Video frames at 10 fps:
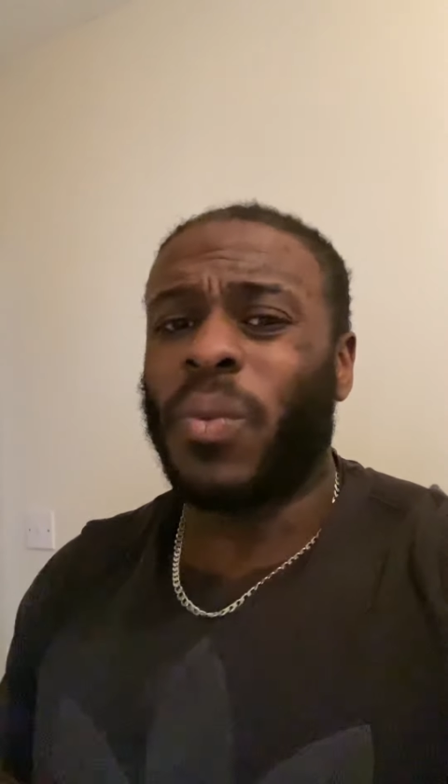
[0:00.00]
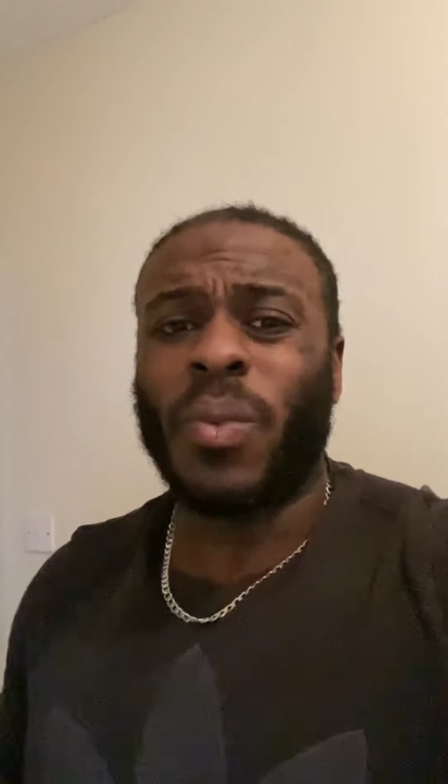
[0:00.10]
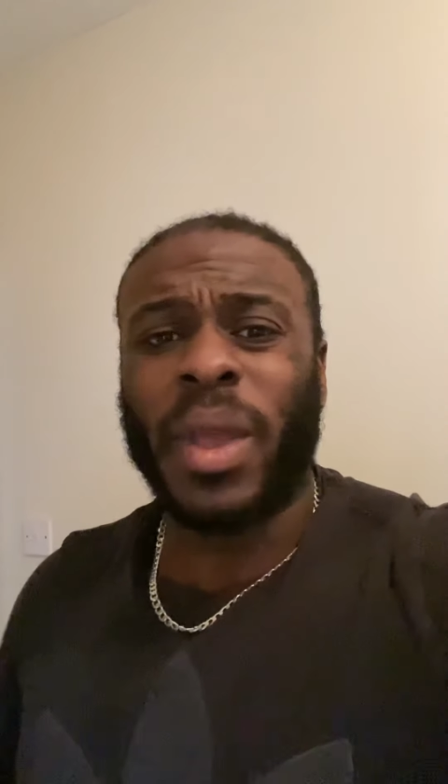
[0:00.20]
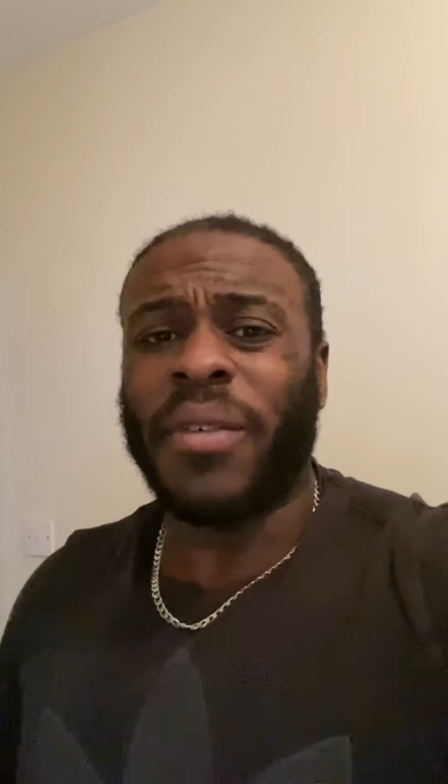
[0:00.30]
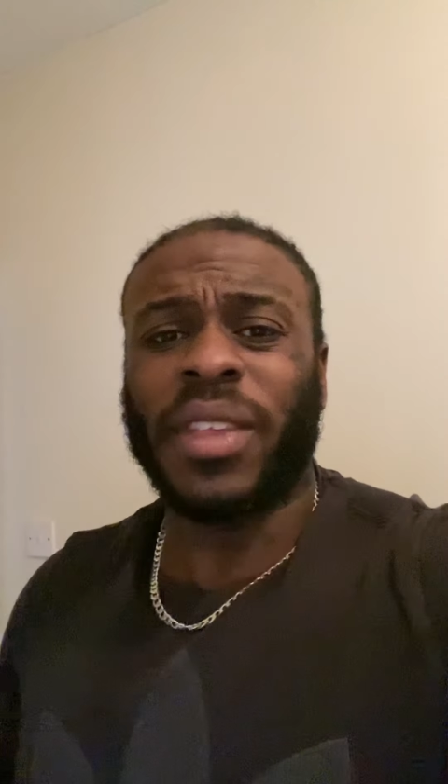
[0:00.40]

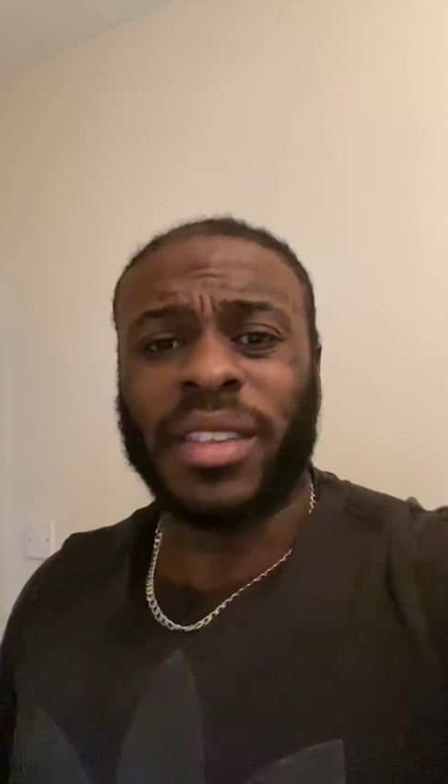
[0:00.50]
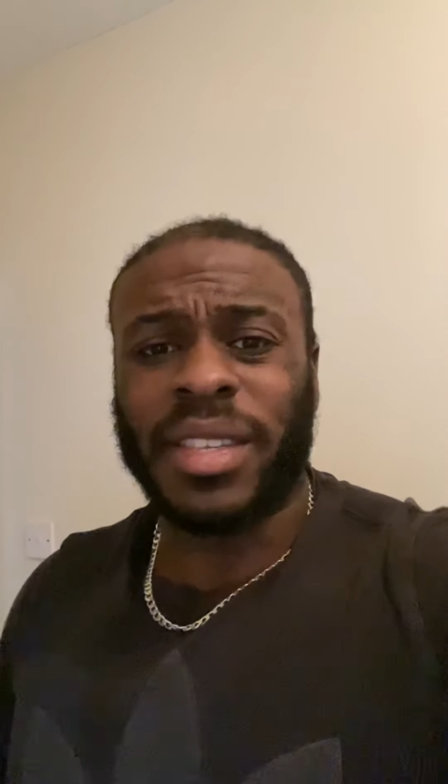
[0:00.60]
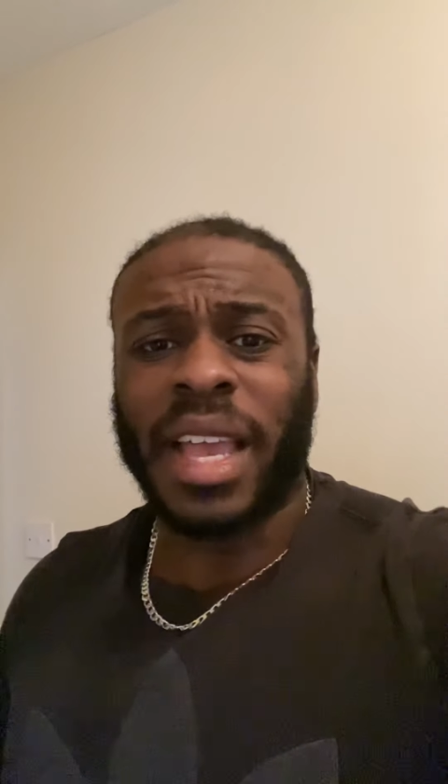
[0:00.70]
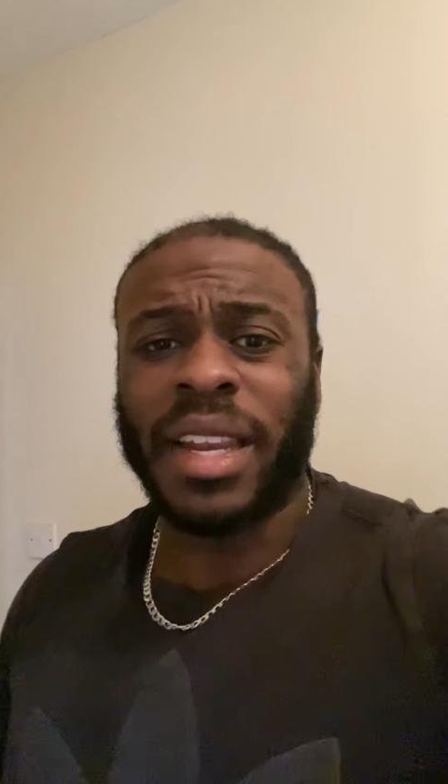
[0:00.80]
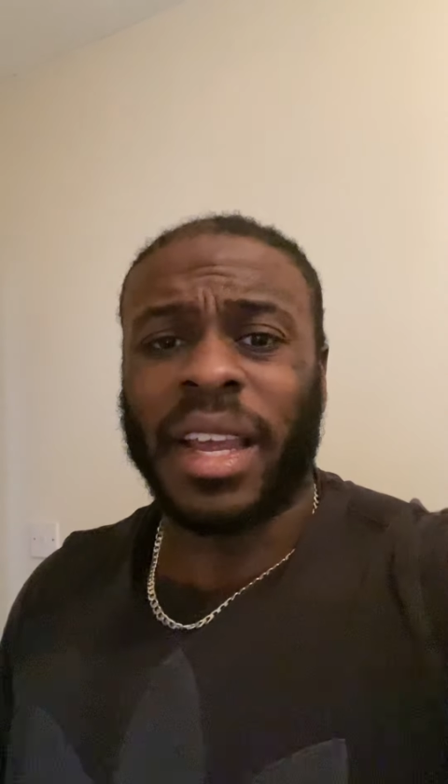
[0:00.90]
have to
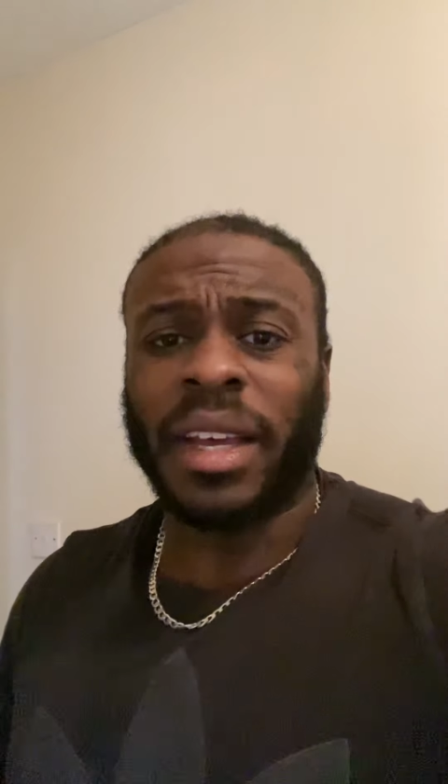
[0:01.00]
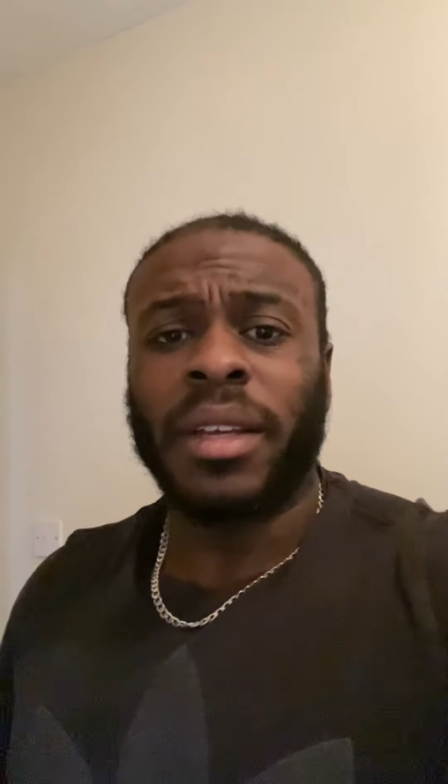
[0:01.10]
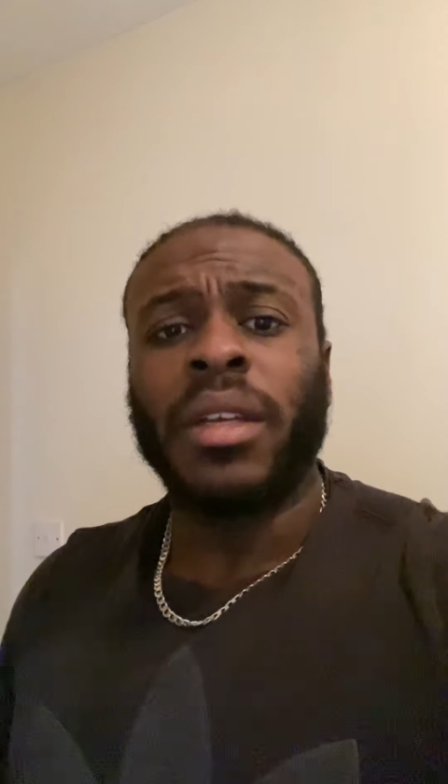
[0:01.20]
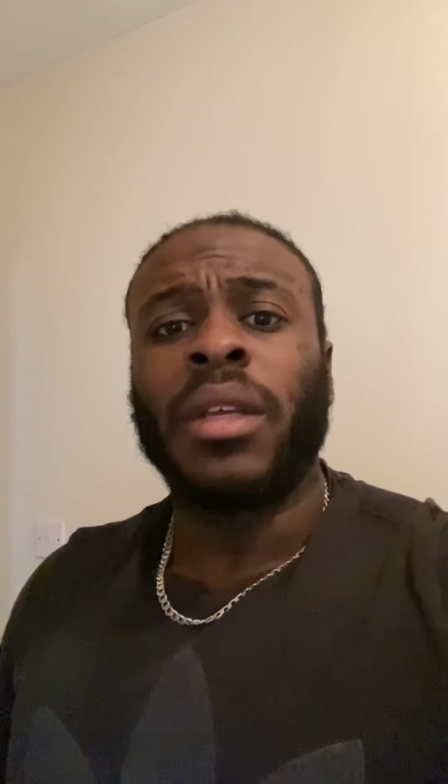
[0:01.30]
understand that.